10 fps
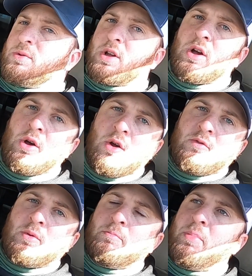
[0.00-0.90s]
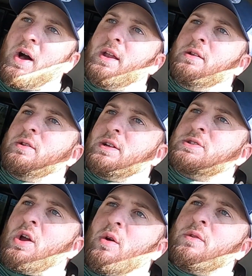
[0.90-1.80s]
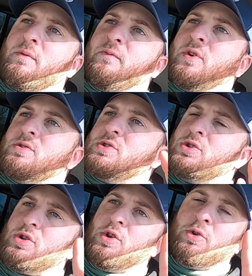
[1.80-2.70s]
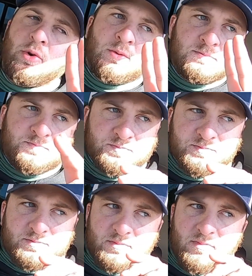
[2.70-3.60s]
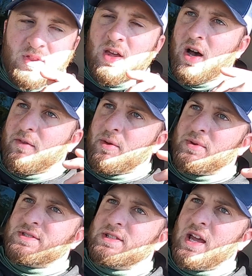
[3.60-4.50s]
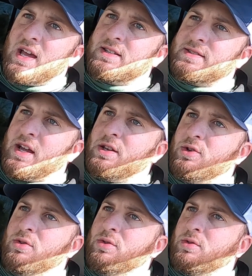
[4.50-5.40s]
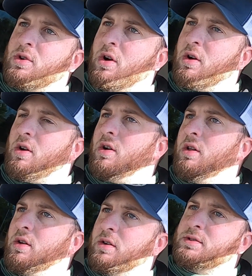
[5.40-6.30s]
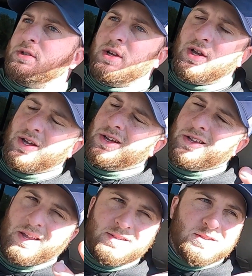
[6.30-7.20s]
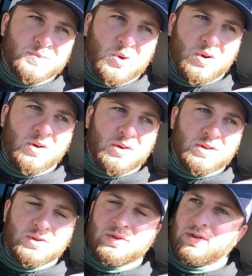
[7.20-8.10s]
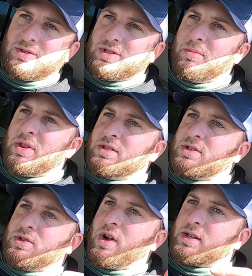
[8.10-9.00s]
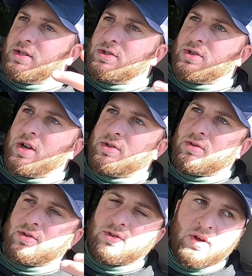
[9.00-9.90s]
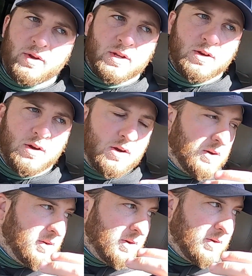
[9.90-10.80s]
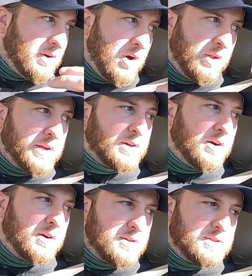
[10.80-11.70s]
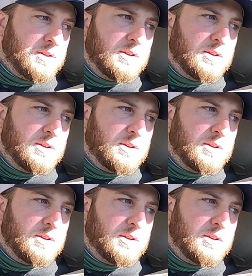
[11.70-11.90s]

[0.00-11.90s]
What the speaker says: we'll go over. But let's go over the first two of the mistakes that new car haulers, this is more, some of these are directed straight towards loading car or hauling cars.